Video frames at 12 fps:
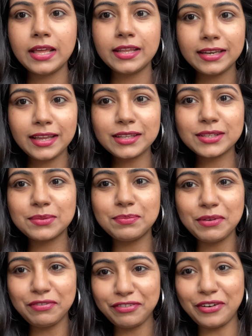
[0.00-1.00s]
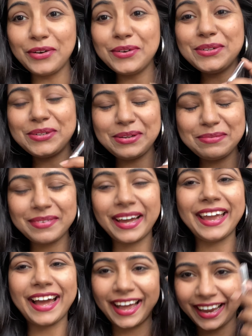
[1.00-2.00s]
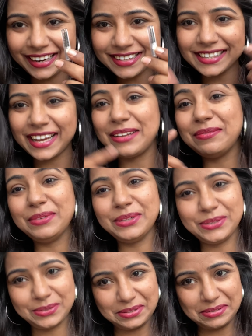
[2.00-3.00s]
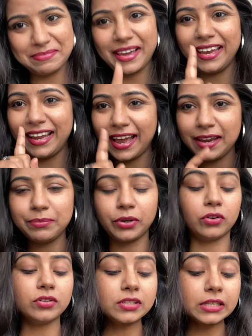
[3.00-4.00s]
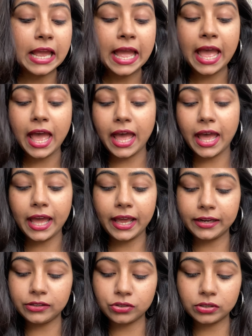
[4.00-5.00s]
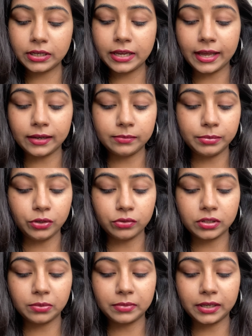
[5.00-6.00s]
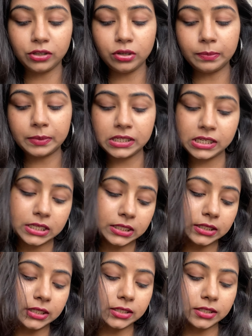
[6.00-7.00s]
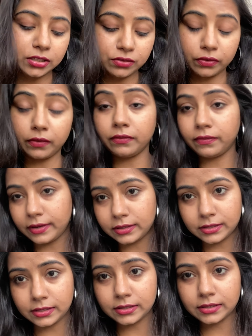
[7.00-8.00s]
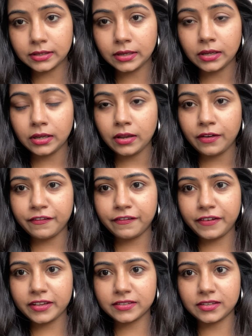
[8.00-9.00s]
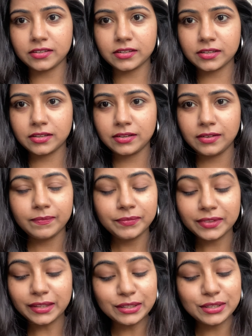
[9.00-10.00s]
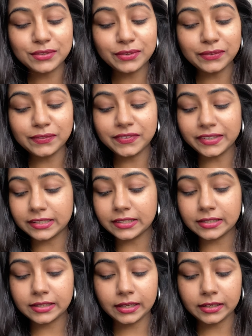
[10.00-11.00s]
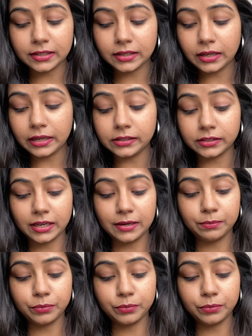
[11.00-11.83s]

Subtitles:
next, before doing my eyes, I'll be doing my eyebrows. And today I'll be using my new purchase. This is from Faces. This is from Faces Canada, Ultime